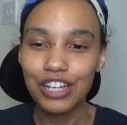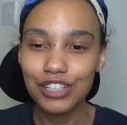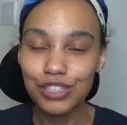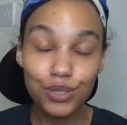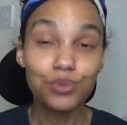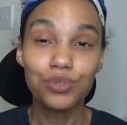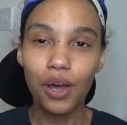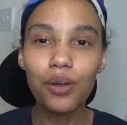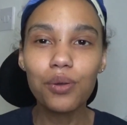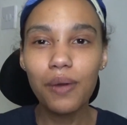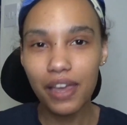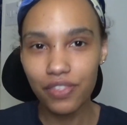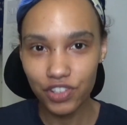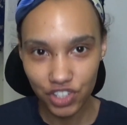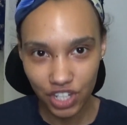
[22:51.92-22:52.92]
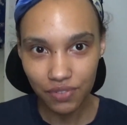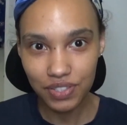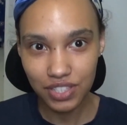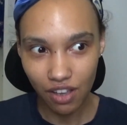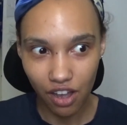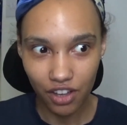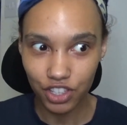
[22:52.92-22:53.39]
You know where the
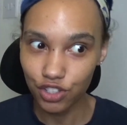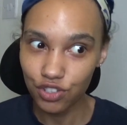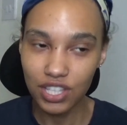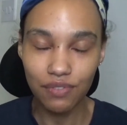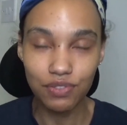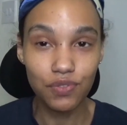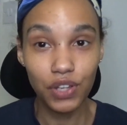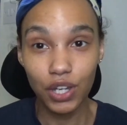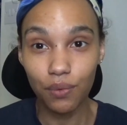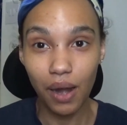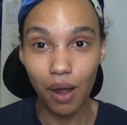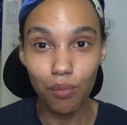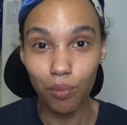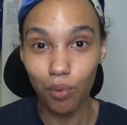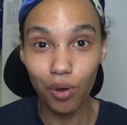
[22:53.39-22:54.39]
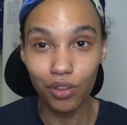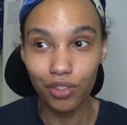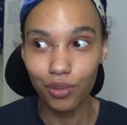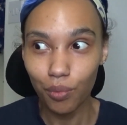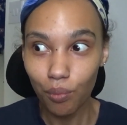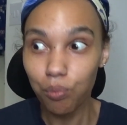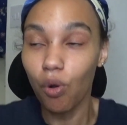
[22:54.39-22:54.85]
shifts are, you just have to figure out
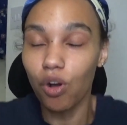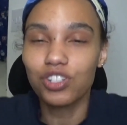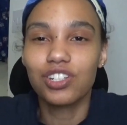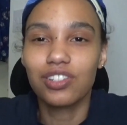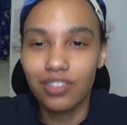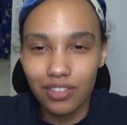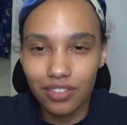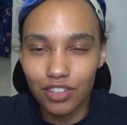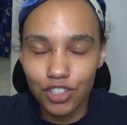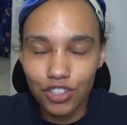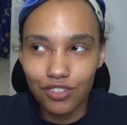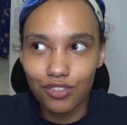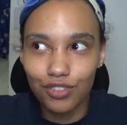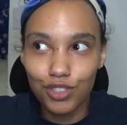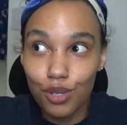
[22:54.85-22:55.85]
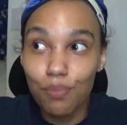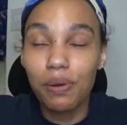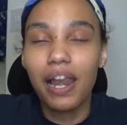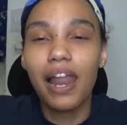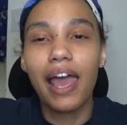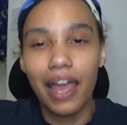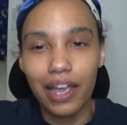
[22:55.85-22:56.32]
what to
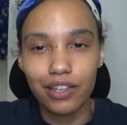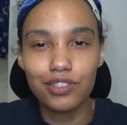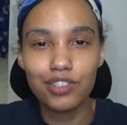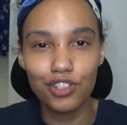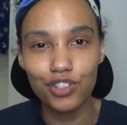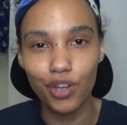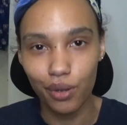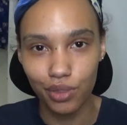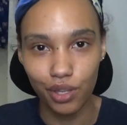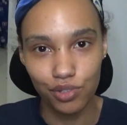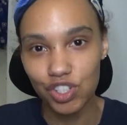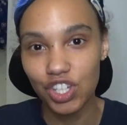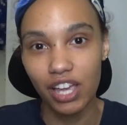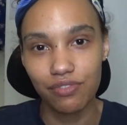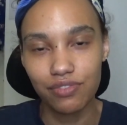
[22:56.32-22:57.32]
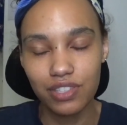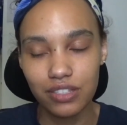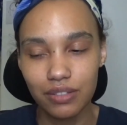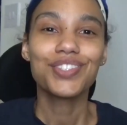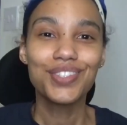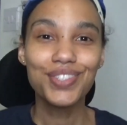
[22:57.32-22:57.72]
play to show those shifts.